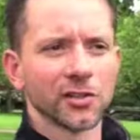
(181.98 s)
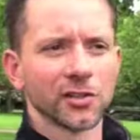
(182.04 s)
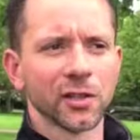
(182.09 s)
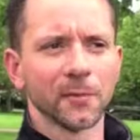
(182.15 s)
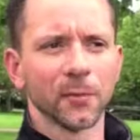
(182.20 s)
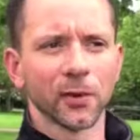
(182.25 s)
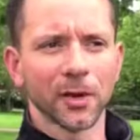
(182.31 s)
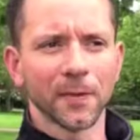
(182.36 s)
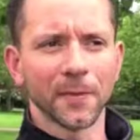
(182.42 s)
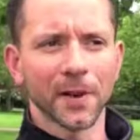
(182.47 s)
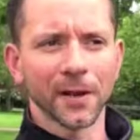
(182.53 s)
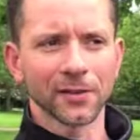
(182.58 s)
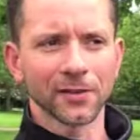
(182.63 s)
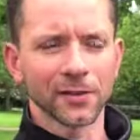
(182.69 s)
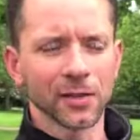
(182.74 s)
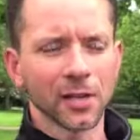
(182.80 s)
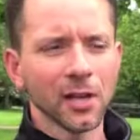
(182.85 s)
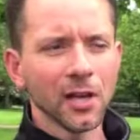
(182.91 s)
their body
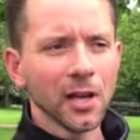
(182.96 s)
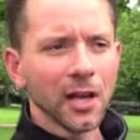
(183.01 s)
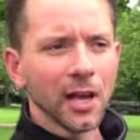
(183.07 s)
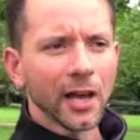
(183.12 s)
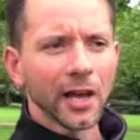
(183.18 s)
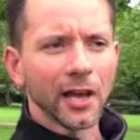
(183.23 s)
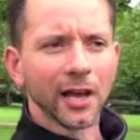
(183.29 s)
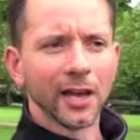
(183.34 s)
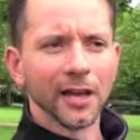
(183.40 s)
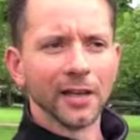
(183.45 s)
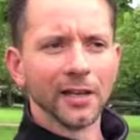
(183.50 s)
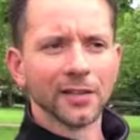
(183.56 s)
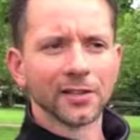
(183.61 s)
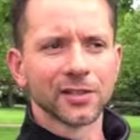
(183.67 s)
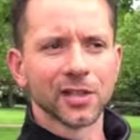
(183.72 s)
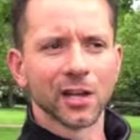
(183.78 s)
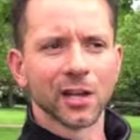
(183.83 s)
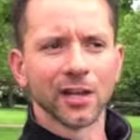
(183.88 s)
mass,
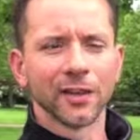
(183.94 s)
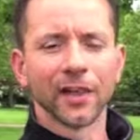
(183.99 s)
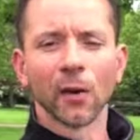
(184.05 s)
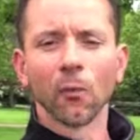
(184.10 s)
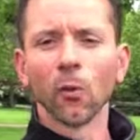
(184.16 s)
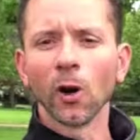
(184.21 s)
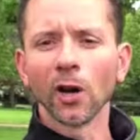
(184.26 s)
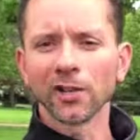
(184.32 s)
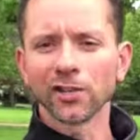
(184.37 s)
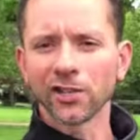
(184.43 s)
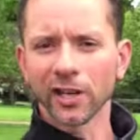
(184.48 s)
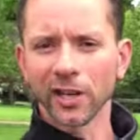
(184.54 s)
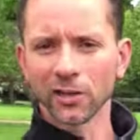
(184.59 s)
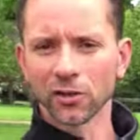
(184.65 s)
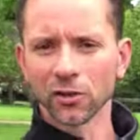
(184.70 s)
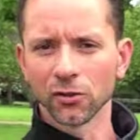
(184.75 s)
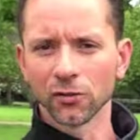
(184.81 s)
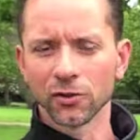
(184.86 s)
is their work
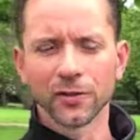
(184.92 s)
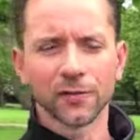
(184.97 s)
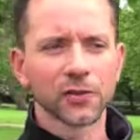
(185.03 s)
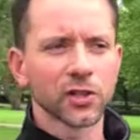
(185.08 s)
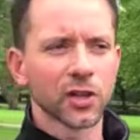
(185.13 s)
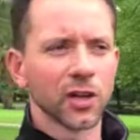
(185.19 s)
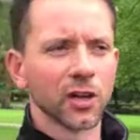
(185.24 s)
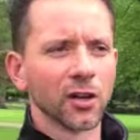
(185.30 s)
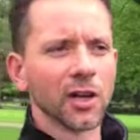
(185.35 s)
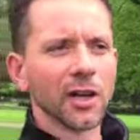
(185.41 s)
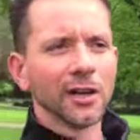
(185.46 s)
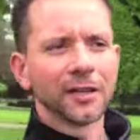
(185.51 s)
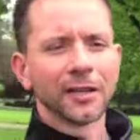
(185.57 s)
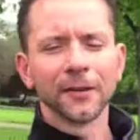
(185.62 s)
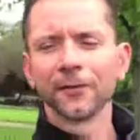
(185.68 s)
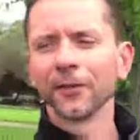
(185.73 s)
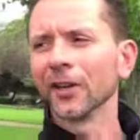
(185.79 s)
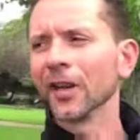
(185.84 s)
schedules. So
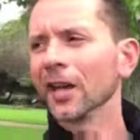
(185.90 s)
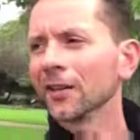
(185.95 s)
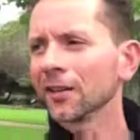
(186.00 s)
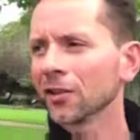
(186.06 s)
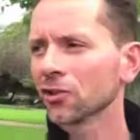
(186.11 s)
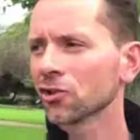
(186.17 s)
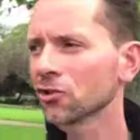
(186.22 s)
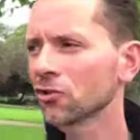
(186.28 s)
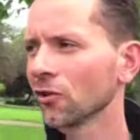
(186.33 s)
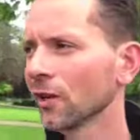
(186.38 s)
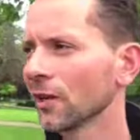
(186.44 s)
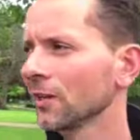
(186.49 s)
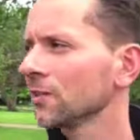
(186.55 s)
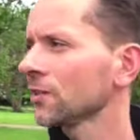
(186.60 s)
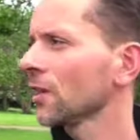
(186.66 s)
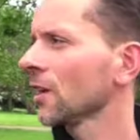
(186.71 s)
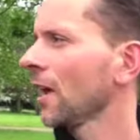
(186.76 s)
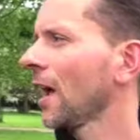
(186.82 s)
different
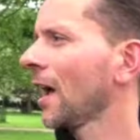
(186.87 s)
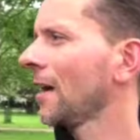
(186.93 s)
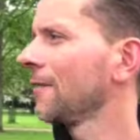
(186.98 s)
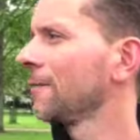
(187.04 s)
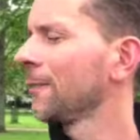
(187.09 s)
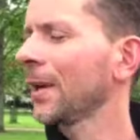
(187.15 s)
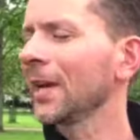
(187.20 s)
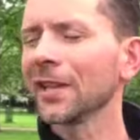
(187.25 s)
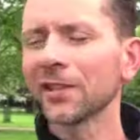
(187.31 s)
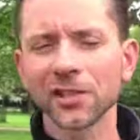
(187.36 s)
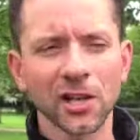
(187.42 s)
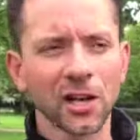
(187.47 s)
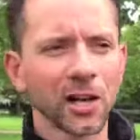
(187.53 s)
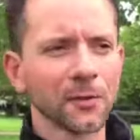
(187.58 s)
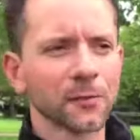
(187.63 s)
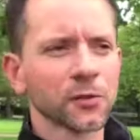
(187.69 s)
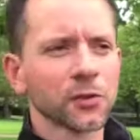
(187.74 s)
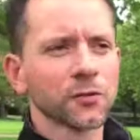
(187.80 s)
industries have peak
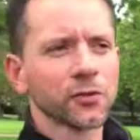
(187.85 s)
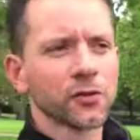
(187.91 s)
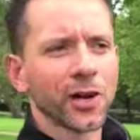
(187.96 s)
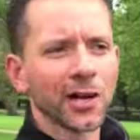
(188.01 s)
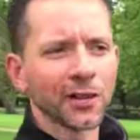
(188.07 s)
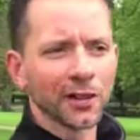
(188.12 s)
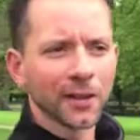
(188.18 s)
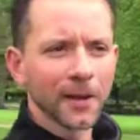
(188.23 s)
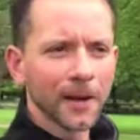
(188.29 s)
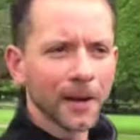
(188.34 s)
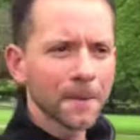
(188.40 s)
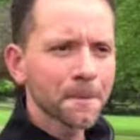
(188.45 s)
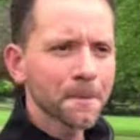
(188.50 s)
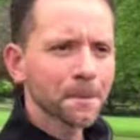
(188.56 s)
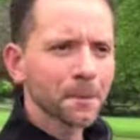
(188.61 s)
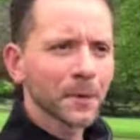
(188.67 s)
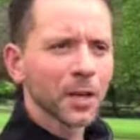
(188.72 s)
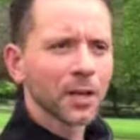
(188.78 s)
times throughout the year.
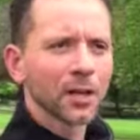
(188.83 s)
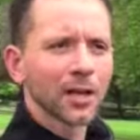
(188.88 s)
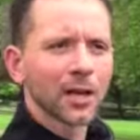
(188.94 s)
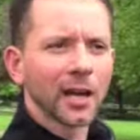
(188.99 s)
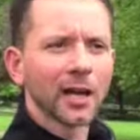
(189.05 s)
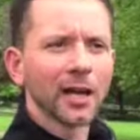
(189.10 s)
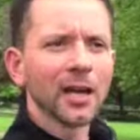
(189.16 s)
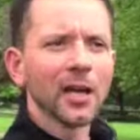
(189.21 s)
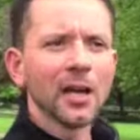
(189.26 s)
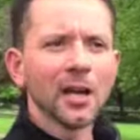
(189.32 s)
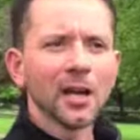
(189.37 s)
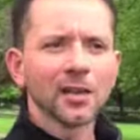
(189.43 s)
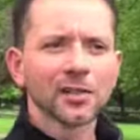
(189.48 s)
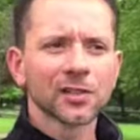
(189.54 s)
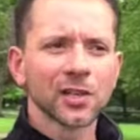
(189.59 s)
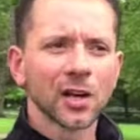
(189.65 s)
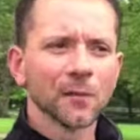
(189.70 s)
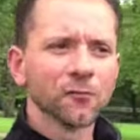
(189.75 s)
Okay,
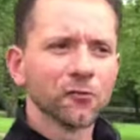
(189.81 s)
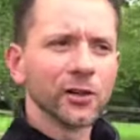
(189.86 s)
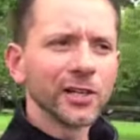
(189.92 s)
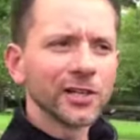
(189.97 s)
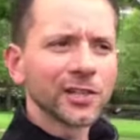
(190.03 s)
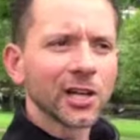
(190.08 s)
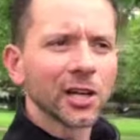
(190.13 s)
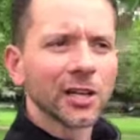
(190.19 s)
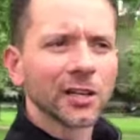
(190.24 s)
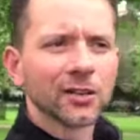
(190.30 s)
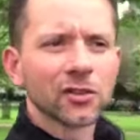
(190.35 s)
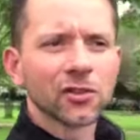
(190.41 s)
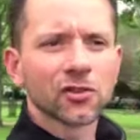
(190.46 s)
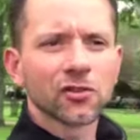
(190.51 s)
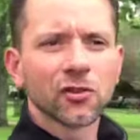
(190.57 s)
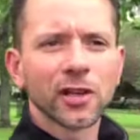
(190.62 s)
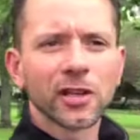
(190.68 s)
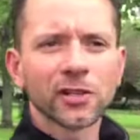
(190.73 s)
some retail
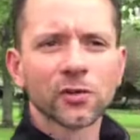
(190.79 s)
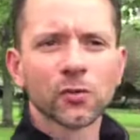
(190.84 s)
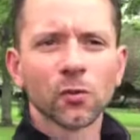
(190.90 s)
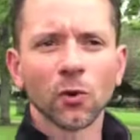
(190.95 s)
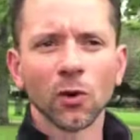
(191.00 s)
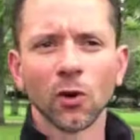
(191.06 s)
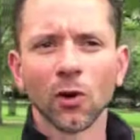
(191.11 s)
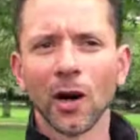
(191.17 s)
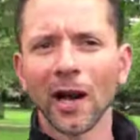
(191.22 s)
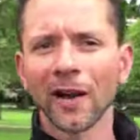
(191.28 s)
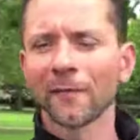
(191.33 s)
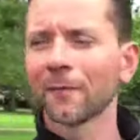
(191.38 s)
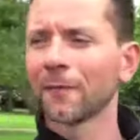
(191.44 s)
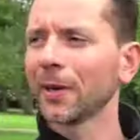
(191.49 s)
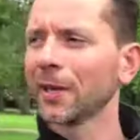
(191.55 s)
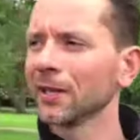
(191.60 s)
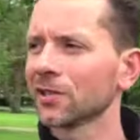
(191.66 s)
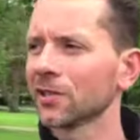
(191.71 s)
industries will have
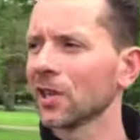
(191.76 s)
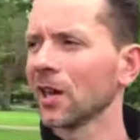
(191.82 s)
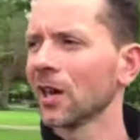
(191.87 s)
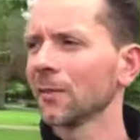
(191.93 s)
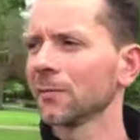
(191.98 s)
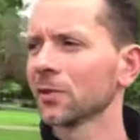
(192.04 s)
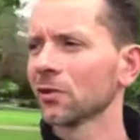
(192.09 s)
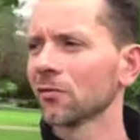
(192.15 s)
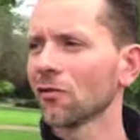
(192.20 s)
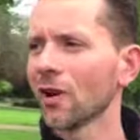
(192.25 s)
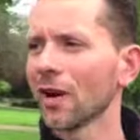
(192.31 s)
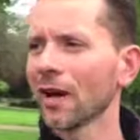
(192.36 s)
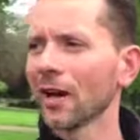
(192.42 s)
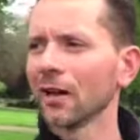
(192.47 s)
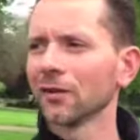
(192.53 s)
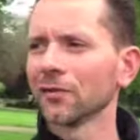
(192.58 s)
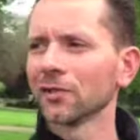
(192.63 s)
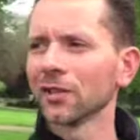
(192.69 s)
peak times
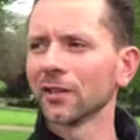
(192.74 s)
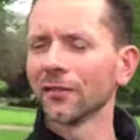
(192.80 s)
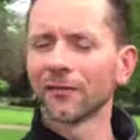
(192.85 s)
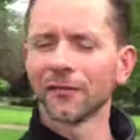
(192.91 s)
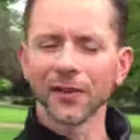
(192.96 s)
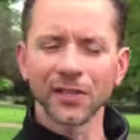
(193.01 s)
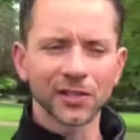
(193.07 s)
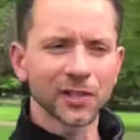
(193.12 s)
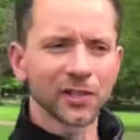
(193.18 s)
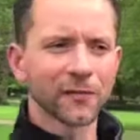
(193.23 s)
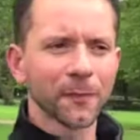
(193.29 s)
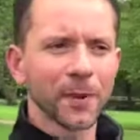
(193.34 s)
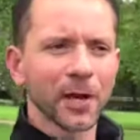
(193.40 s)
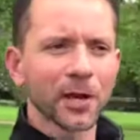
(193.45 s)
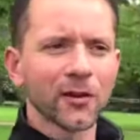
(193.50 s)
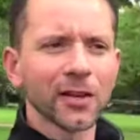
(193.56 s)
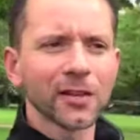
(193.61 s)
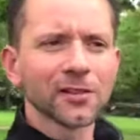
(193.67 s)
around festive
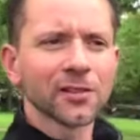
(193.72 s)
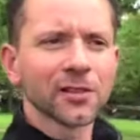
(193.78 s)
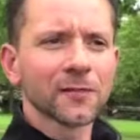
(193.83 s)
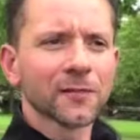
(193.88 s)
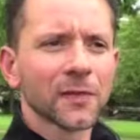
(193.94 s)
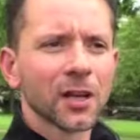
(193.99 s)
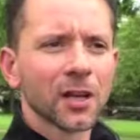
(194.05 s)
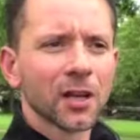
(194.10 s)
periods.